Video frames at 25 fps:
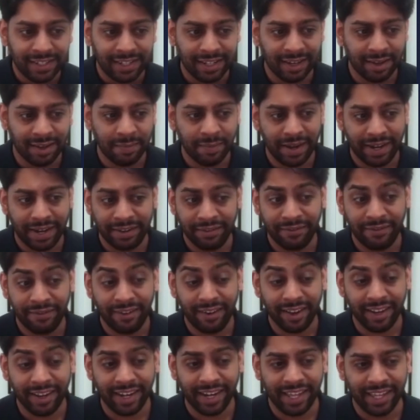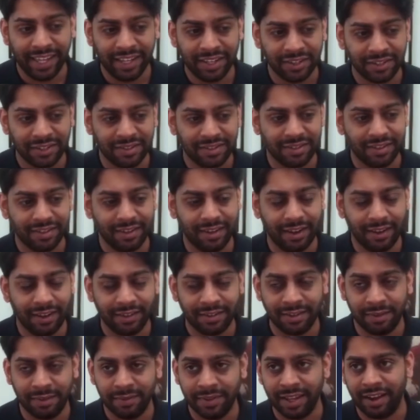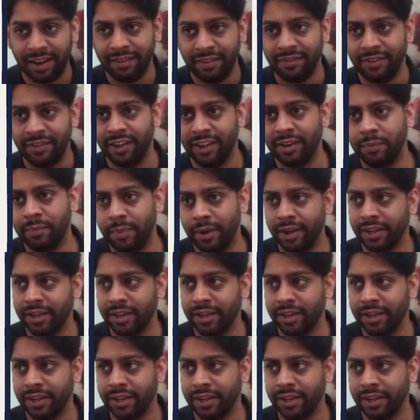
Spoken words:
And finally, just something that I've learned